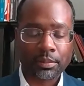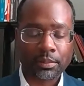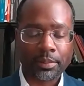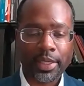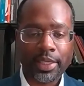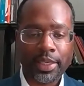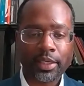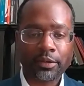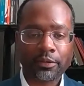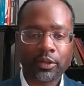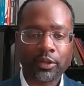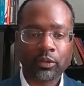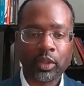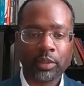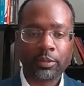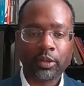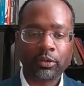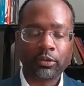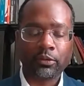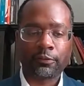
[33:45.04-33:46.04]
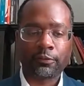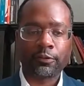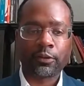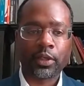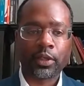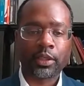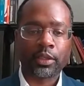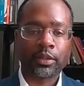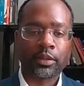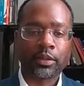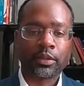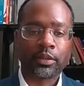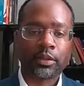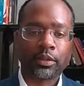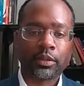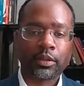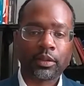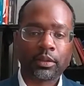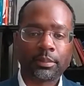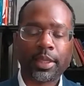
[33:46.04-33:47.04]
Many of the women who fought,
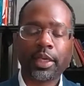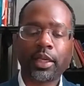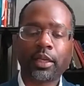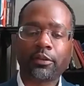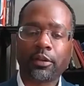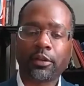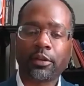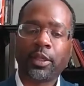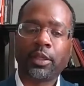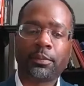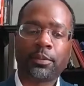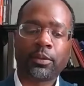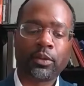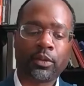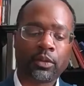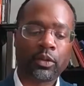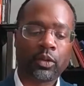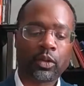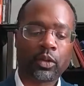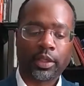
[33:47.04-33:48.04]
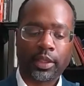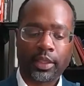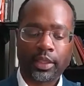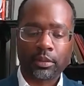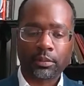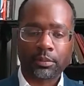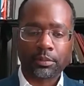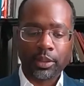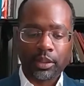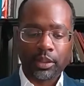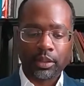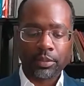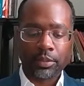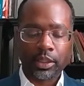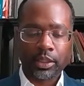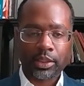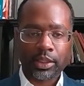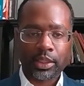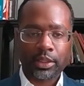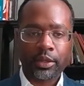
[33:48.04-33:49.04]
many of the people who were in the in the
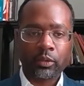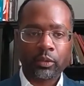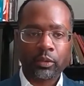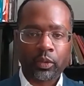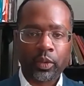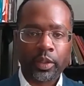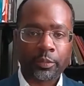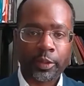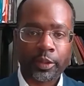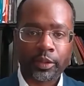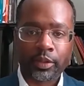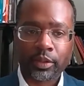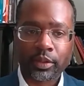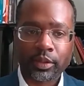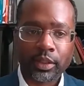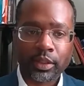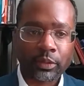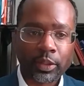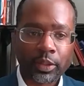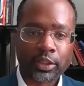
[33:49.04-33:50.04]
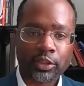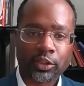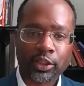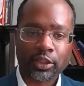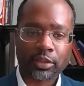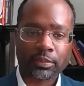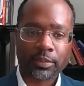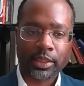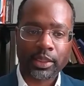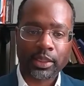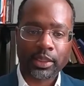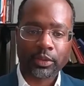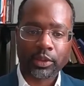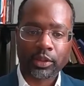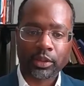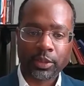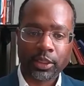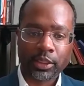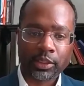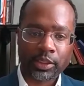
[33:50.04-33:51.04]
military were women. It wasn't just men that were
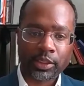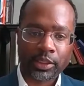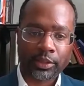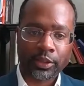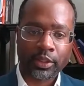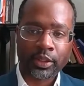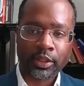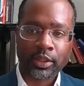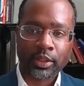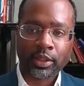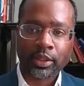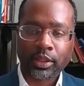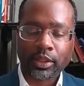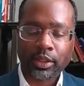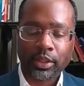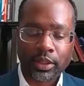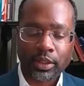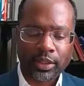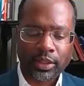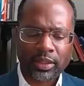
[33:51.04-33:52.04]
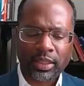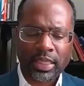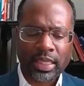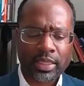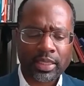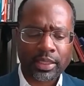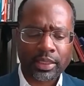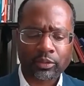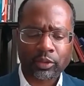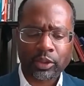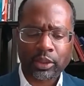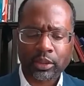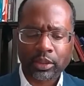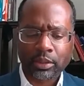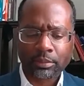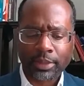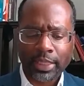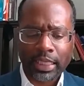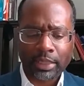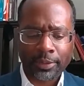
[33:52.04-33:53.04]
in the military. Uh, it's kind of like the,
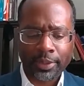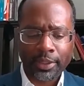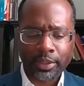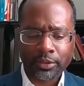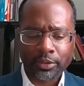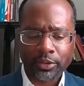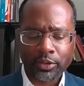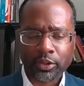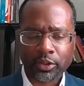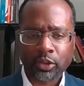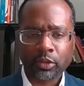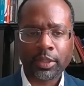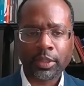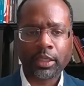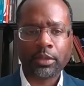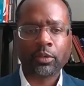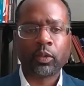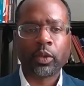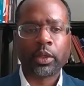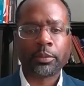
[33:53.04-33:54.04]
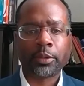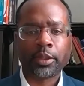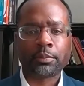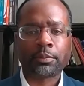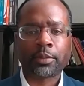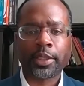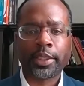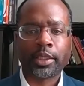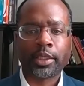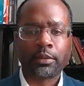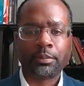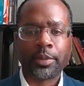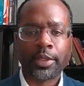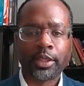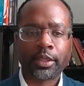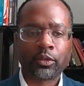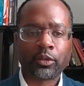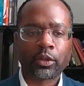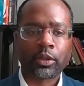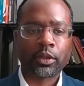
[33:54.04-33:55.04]
the Black Panthers. So many women played a
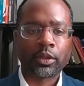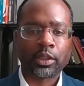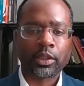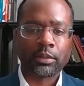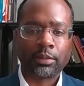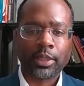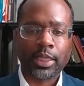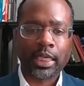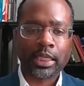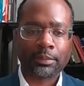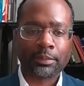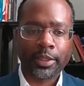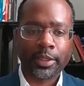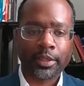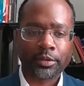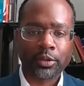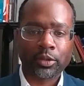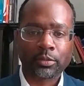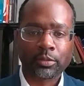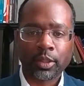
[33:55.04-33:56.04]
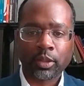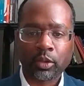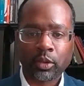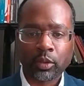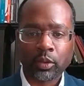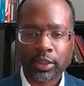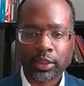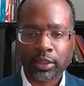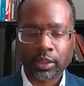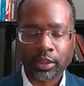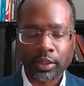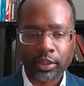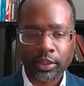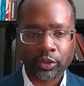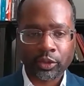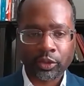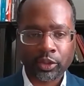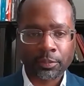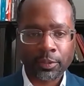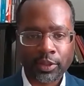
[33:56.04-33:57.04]
big role in the Black Panthers, but who was in the
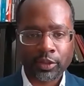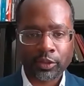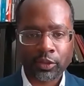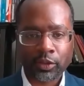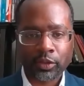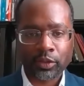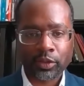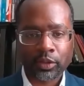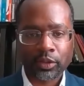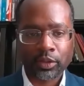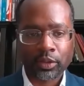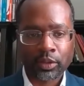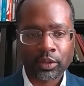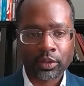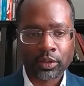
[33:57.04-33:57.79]
leadership positions?